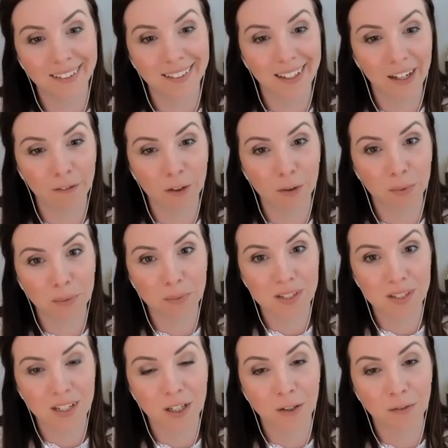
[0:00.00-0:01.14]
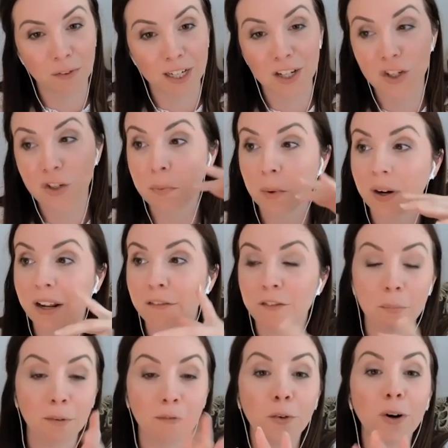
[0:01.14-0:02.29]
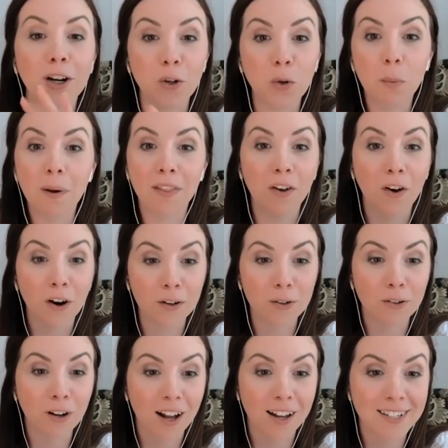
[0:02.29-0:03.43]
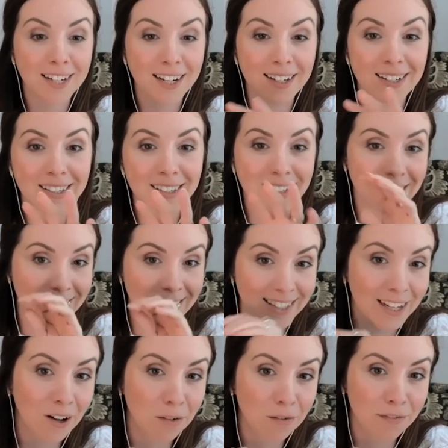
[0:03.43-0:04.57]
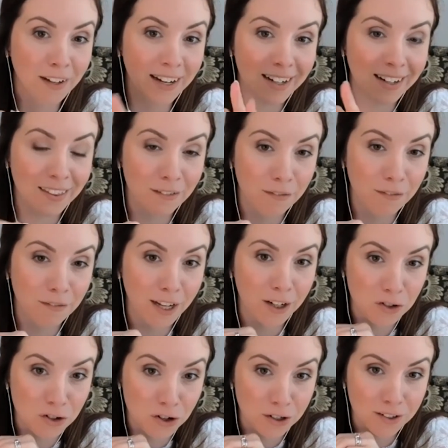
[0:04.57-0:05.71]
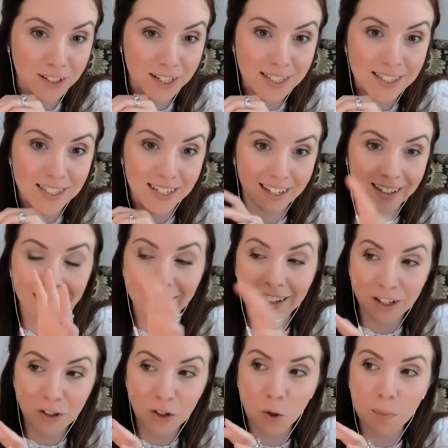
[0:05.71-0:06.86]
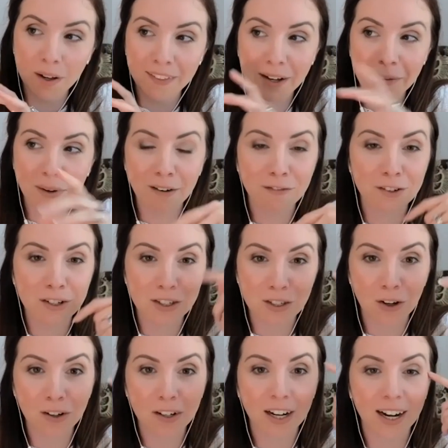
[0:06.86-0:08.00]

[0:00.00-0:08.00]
everyone was enraged. But before I knew about the article context itself and the fake journalist and knew about that, when I first saw it,